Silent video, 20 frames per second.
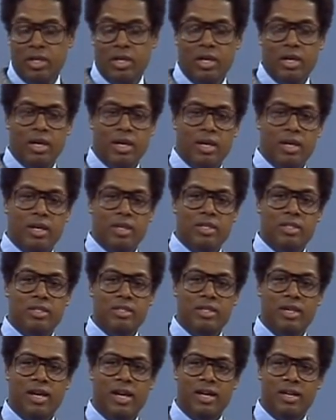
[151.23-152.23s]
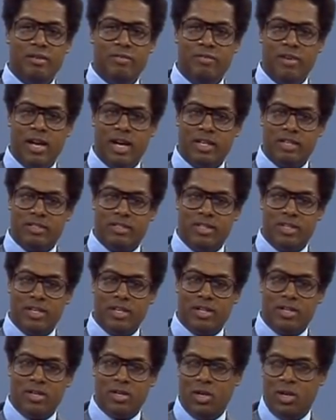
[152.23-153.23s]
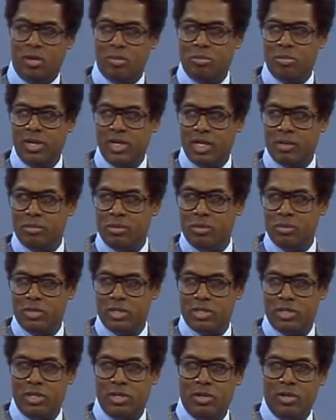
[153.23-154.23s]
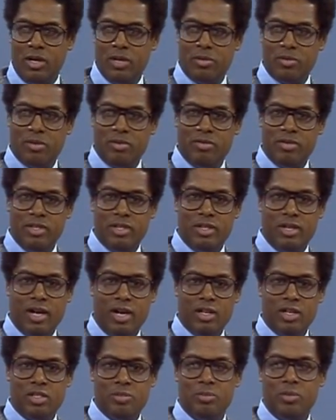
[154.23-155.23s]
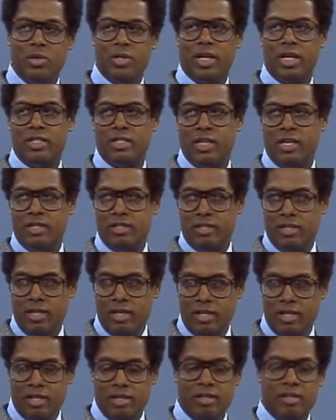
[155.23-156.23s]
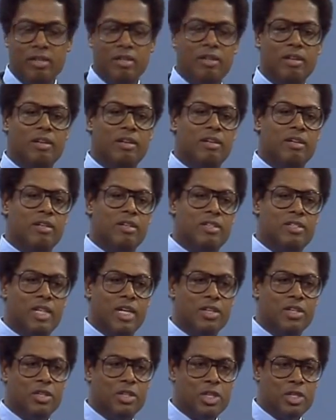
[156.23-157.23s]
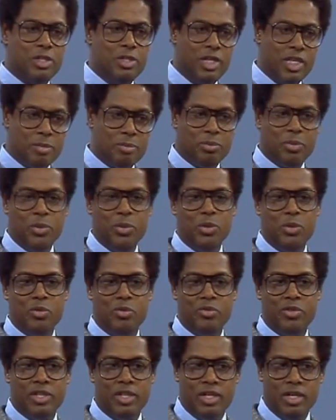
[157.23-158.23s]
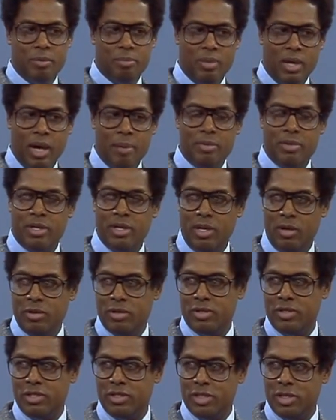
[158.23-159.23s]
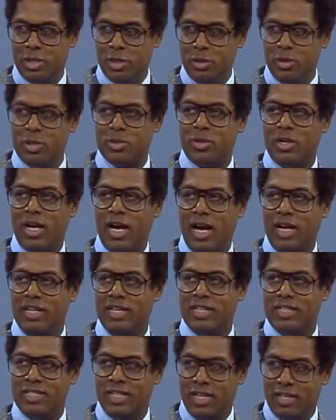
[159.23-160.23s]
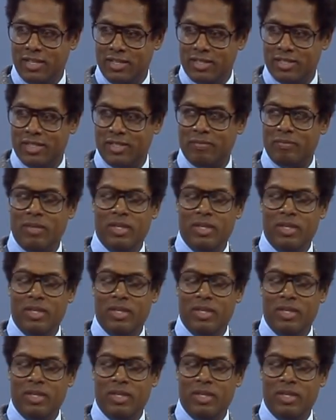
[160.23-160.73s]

And in fact, Carl Brigham, who was the author of the College Board SAT, said that this disproved the popular notion that the Jews were highly intelligent.